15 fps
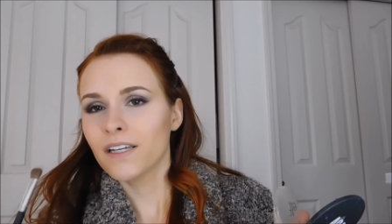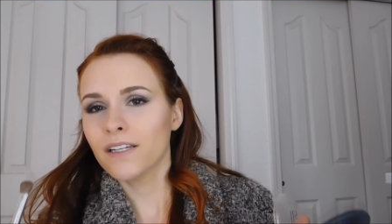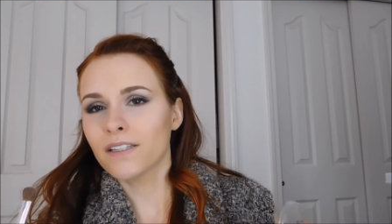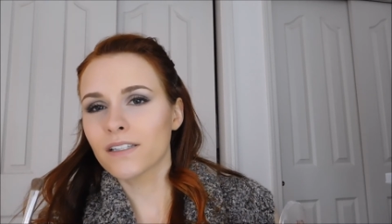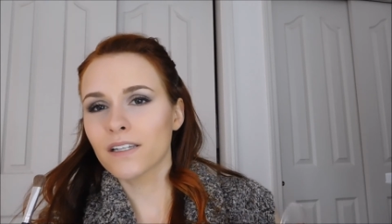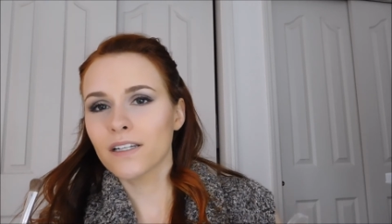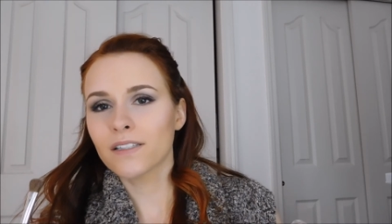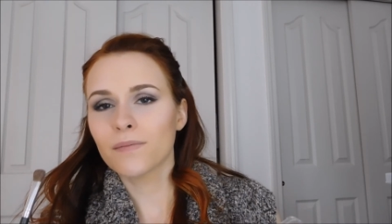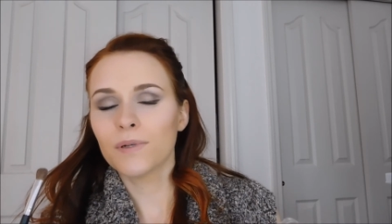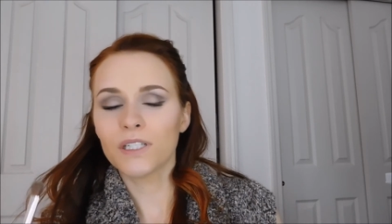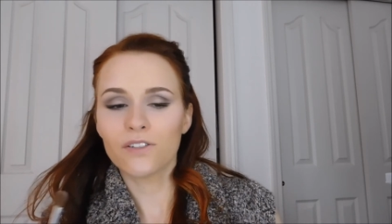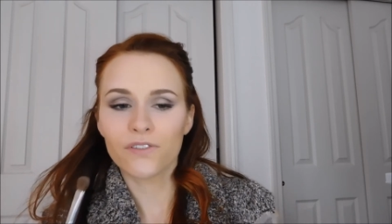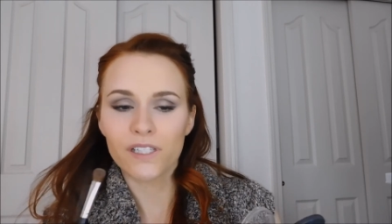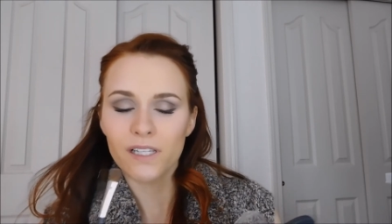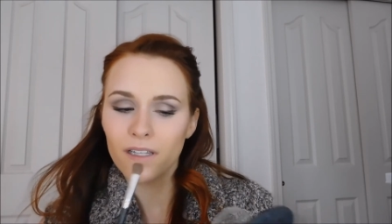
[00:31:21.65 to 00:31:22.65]
it's a
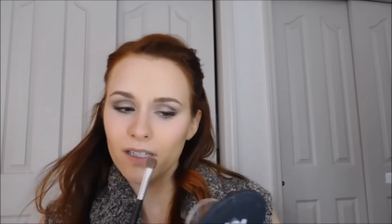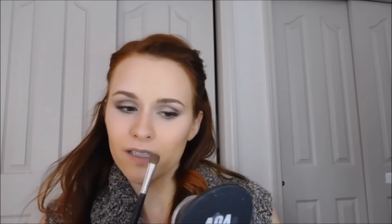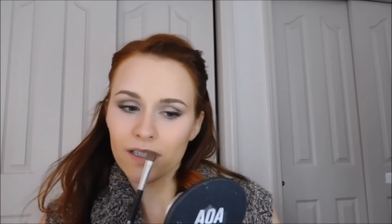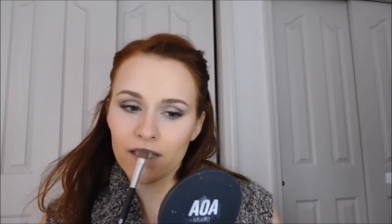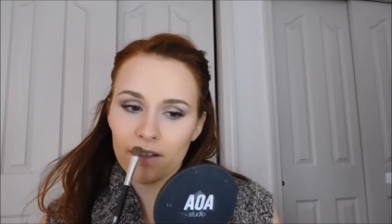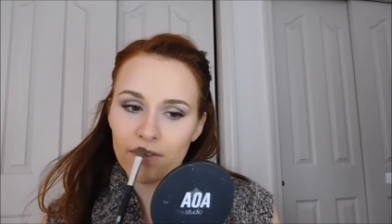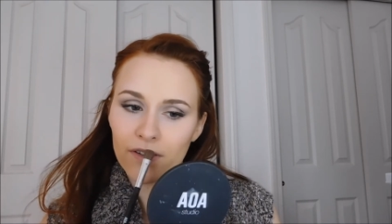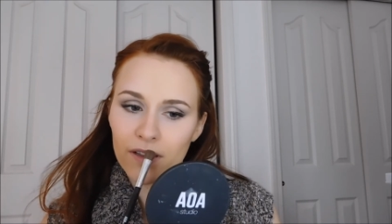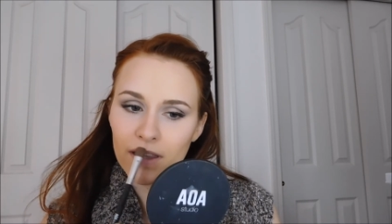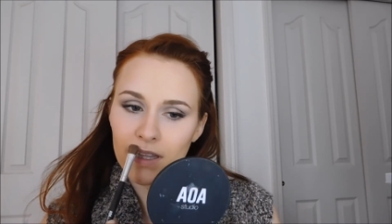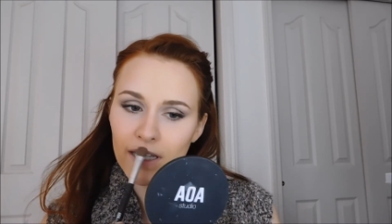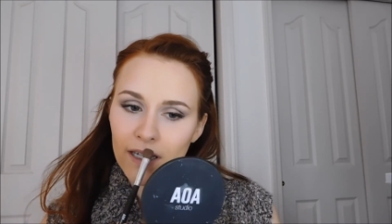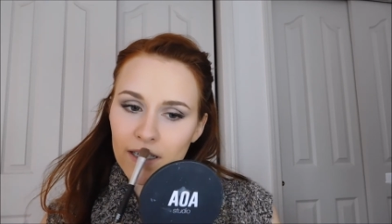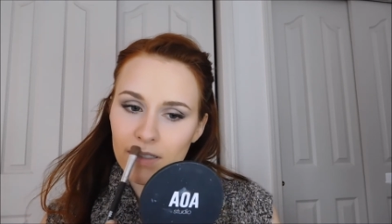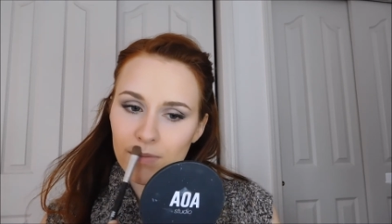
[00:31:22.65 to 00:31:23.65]
bunch of silly stuff
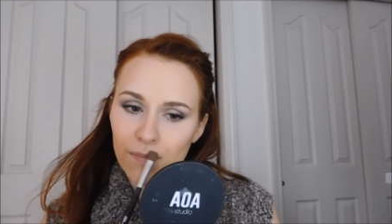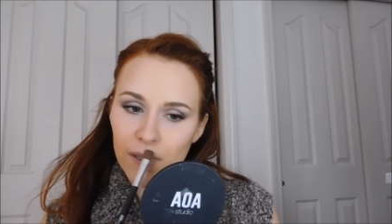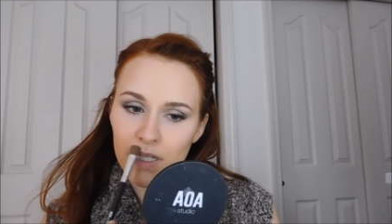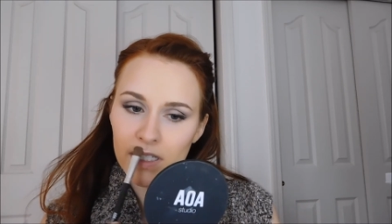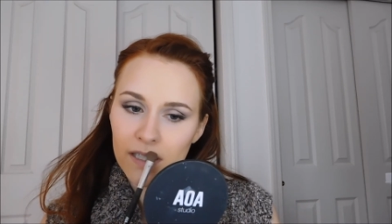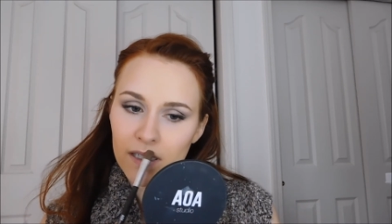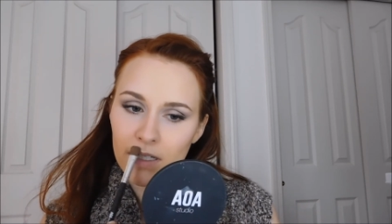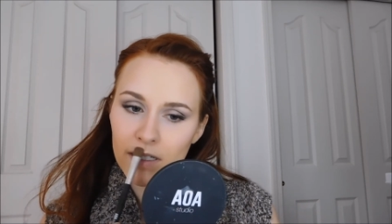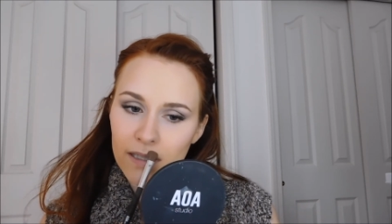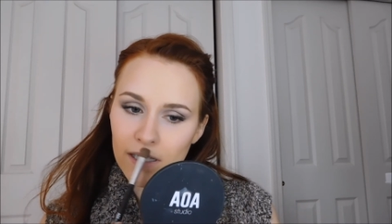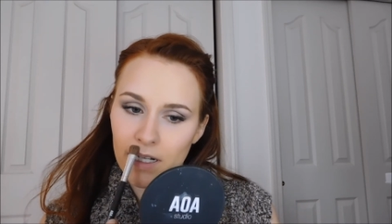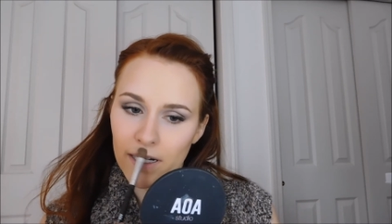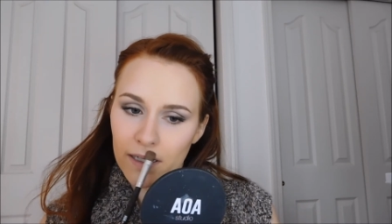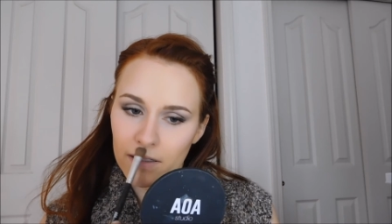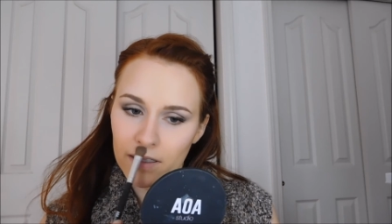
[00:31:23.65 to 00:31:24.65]
that is based
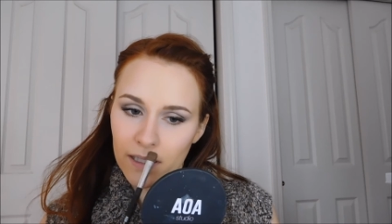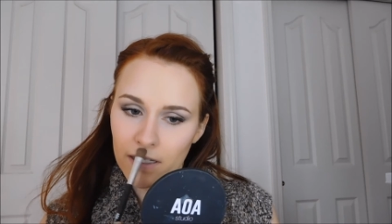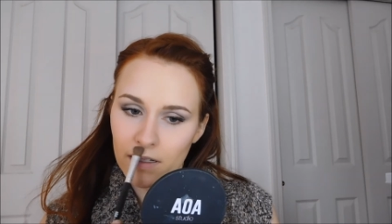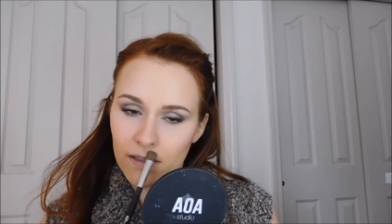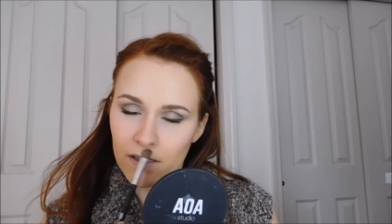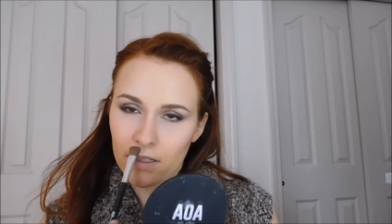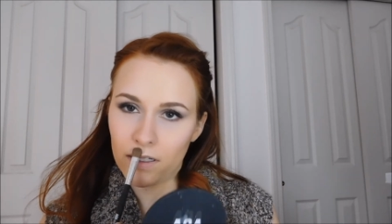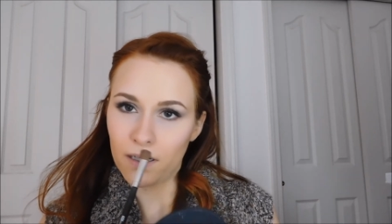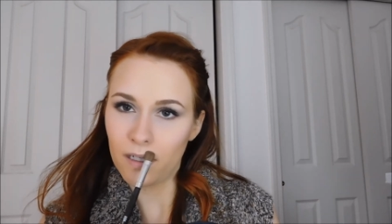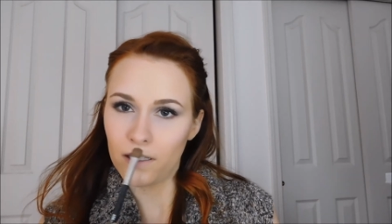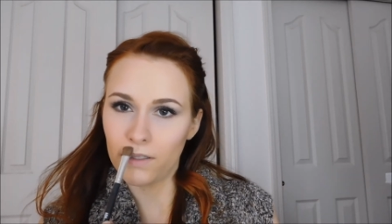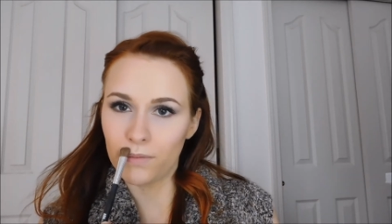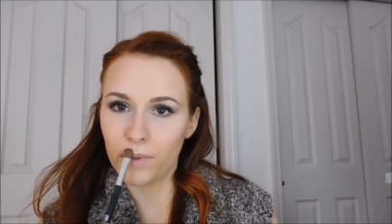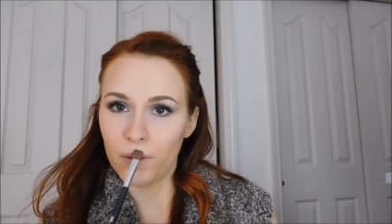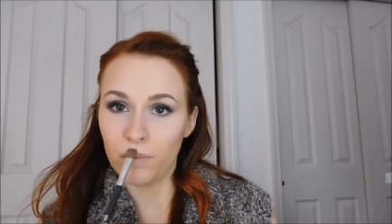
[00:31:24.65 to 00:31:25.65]
entirely on
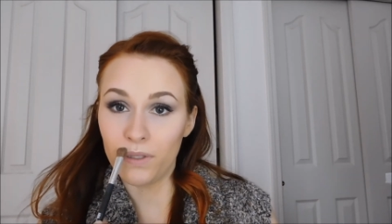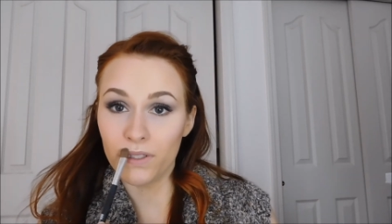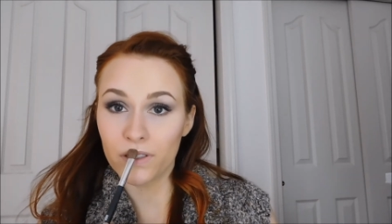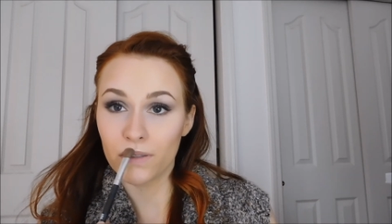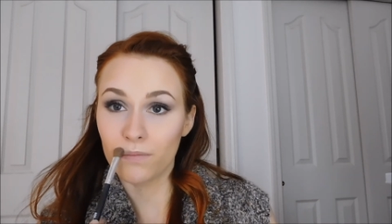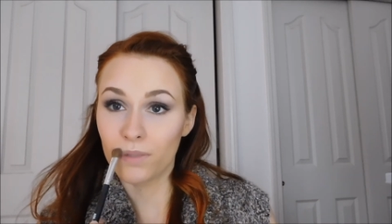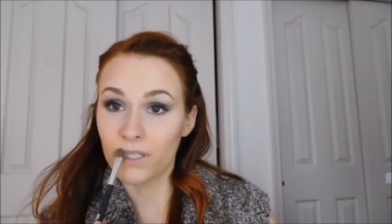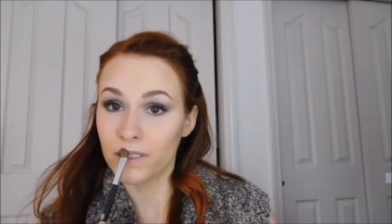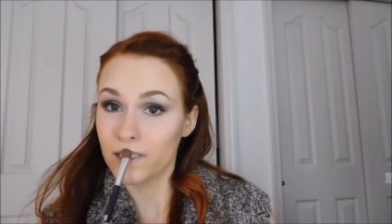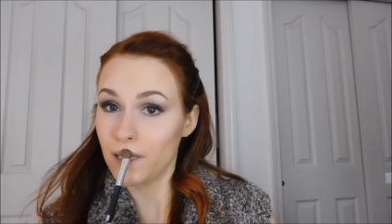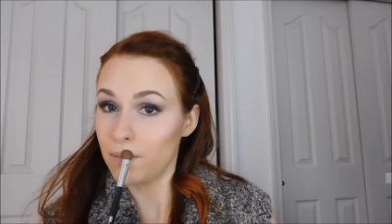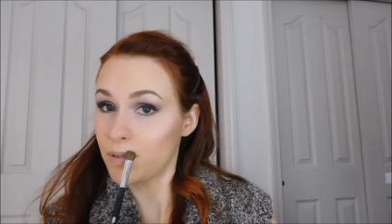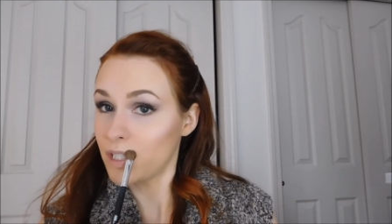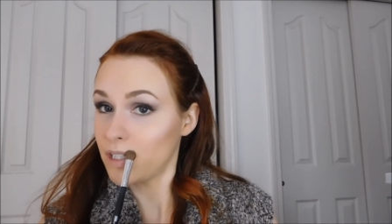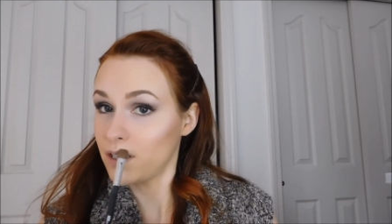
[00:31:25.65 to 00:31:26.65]
other people's
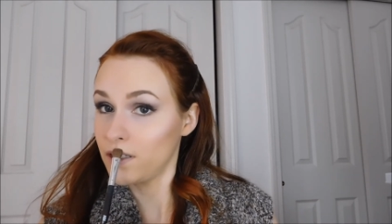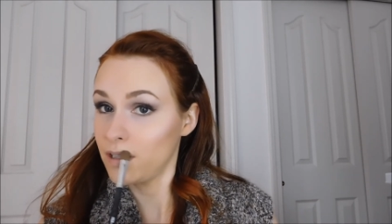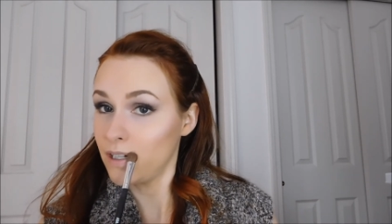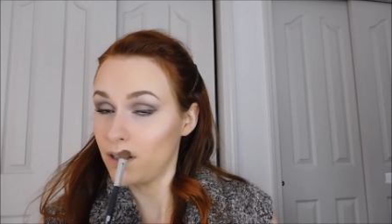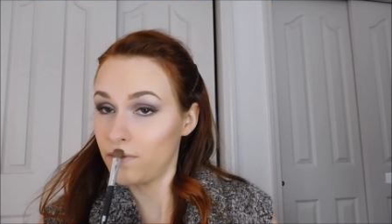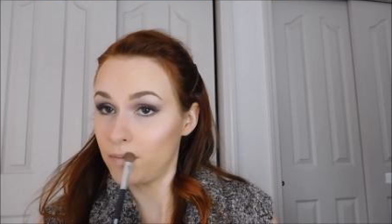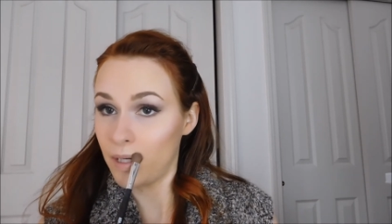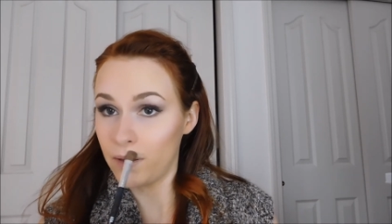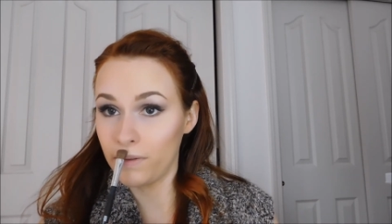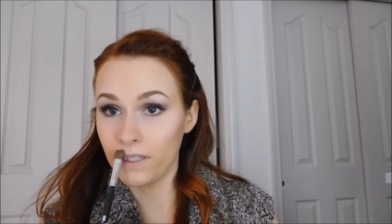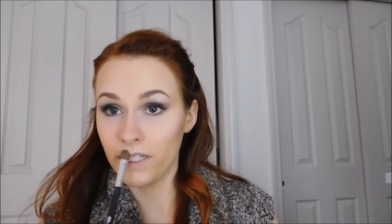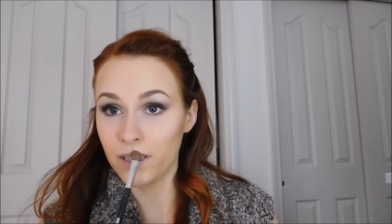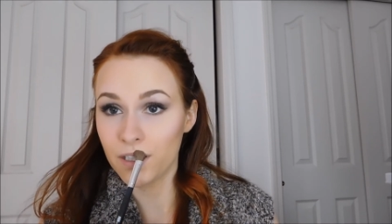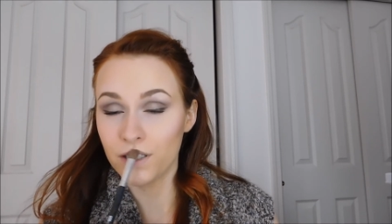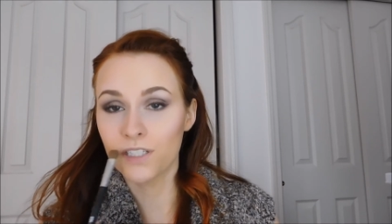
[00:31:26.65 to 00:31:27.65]
perception of my
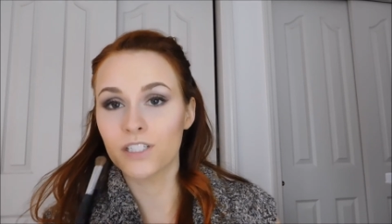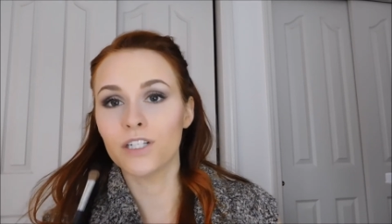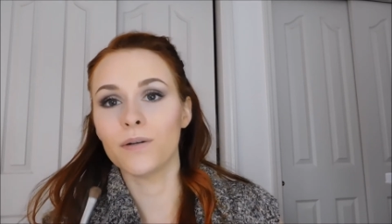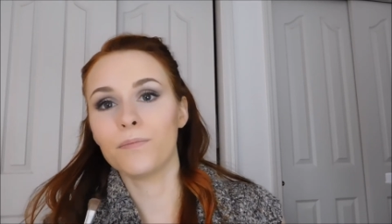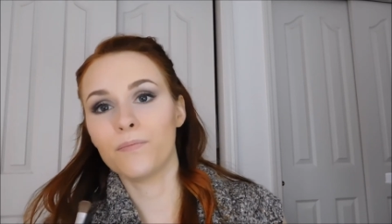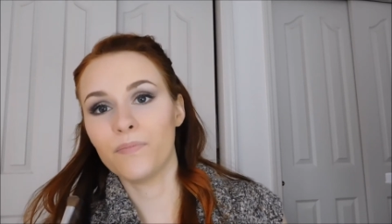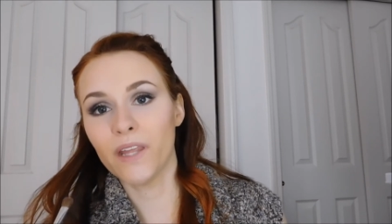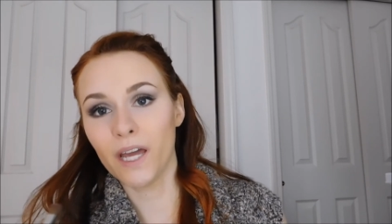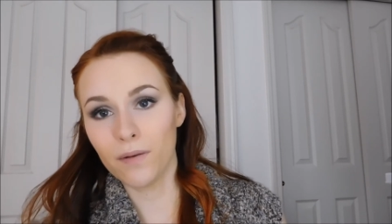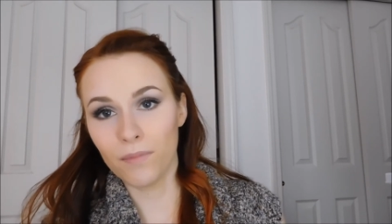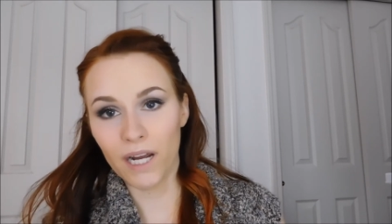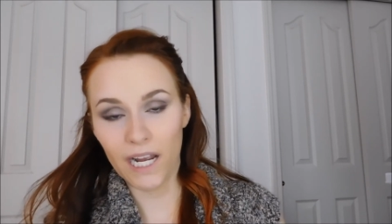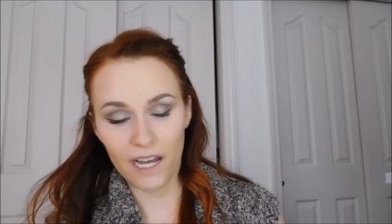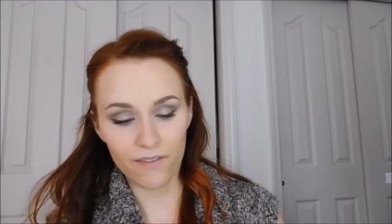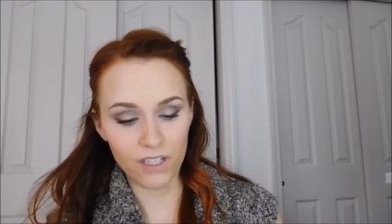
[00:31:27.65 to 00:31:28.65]
relationship and
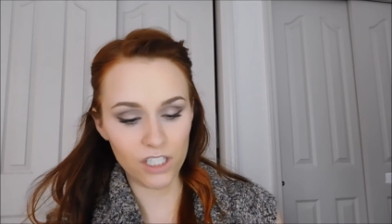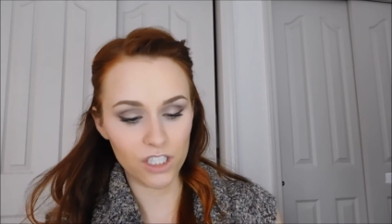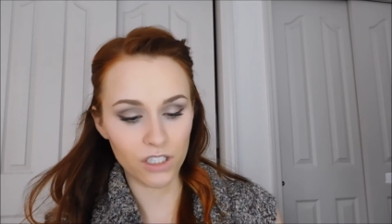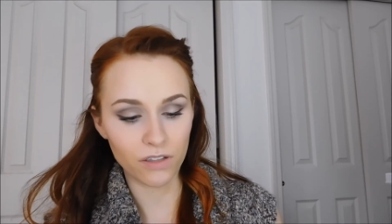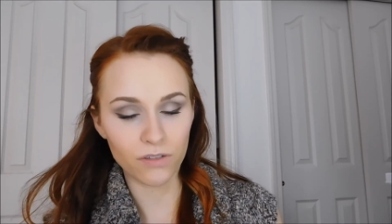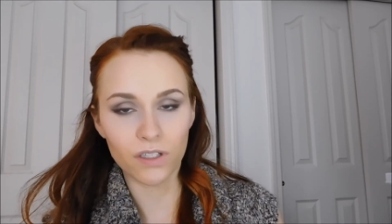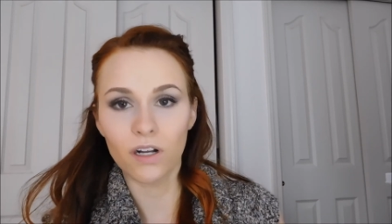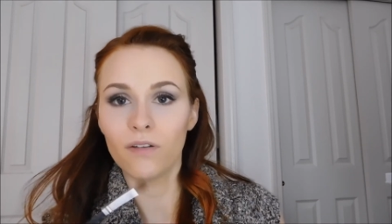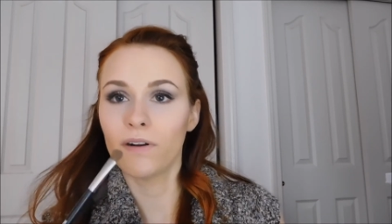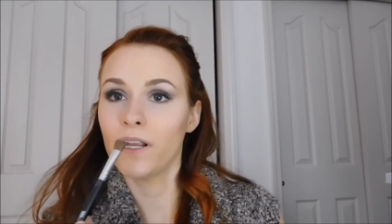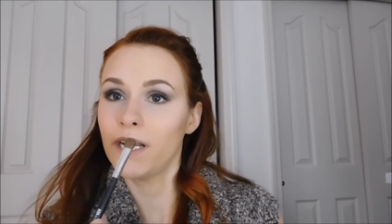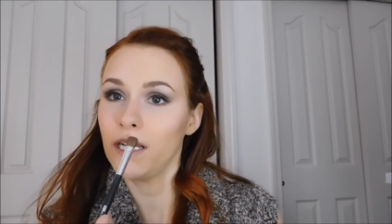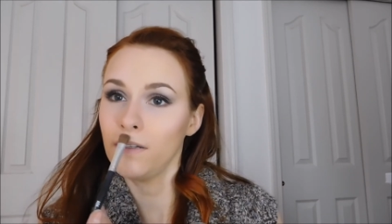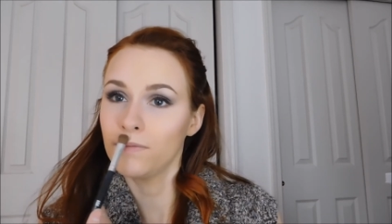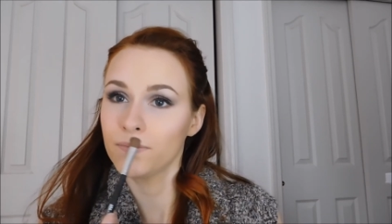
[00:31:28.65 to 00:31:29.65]
my having children
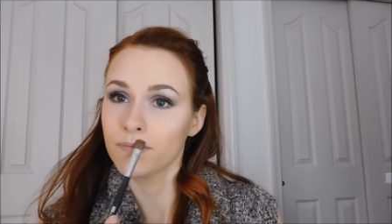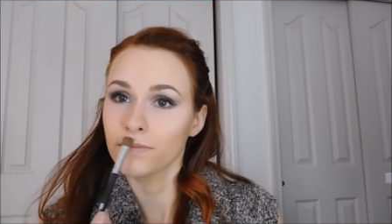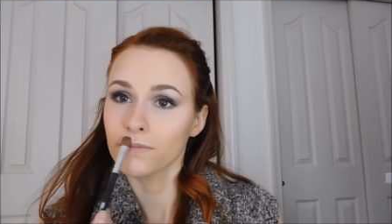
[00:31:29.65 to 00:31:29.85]
already